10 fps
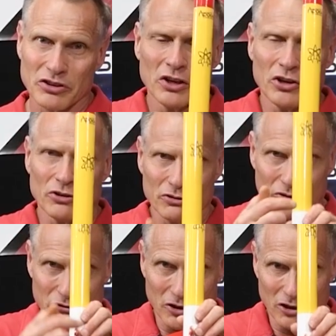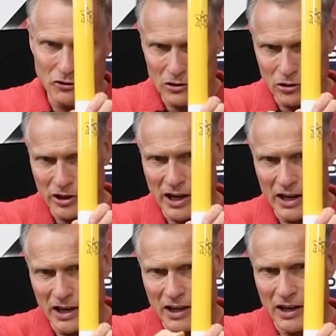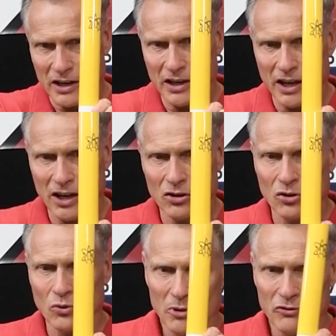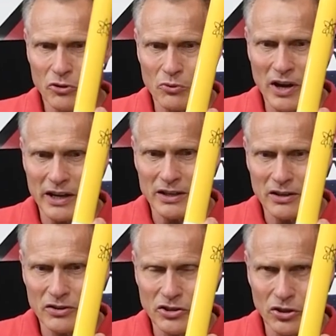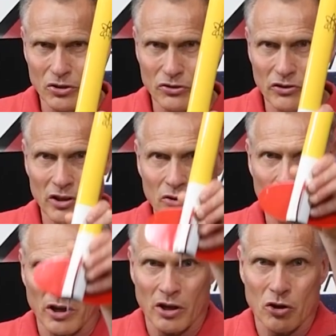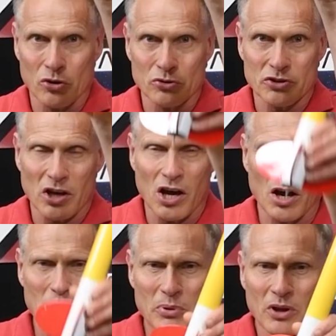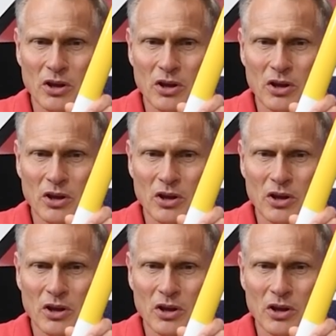Here's a fin, if you look at it on an angle, if the rocket tilts and, the, and goes up,